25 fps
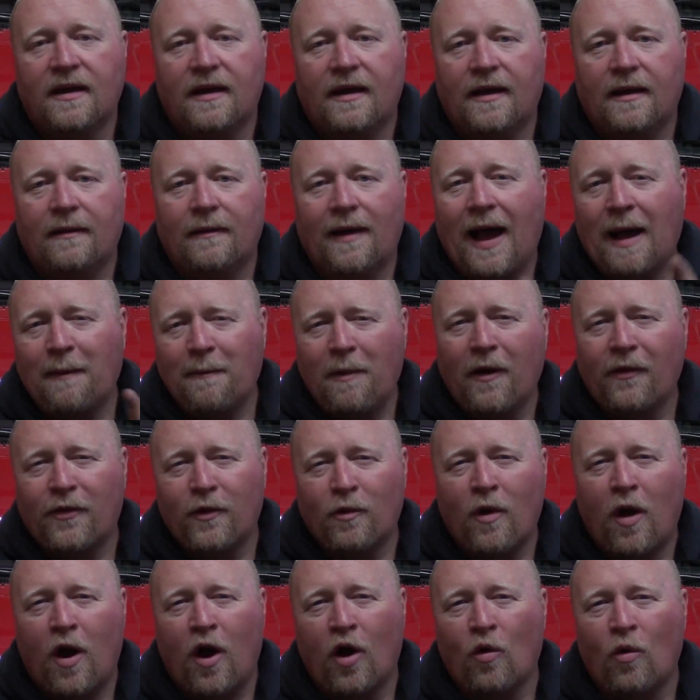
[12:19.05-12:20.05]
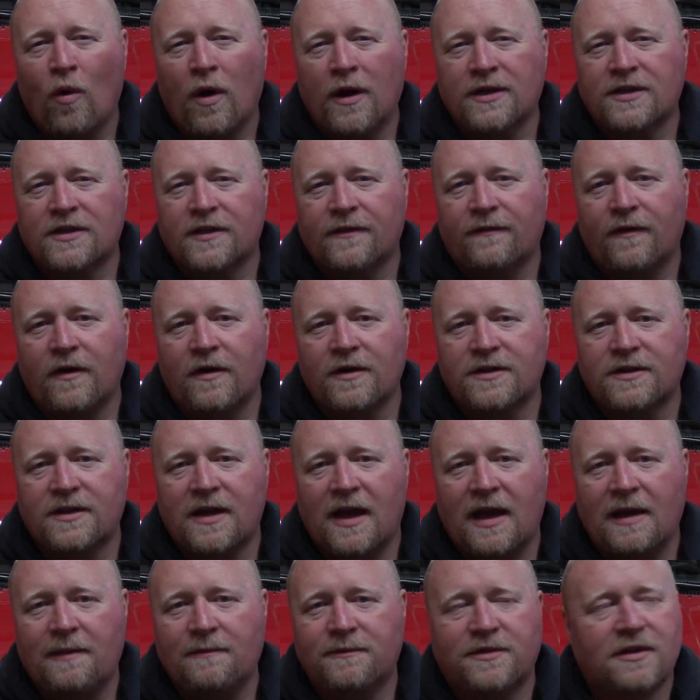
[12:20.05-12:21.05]
Uh, I bought the wrong ones the first
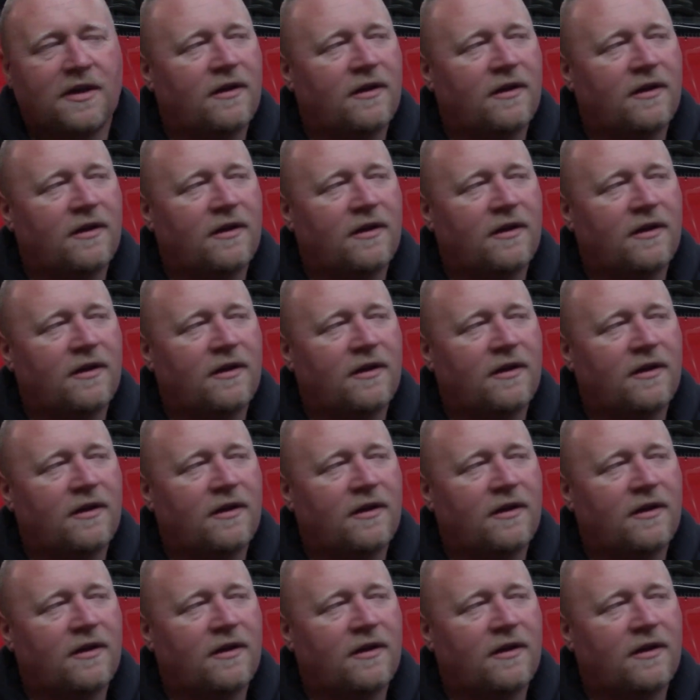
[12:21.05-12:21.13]
time,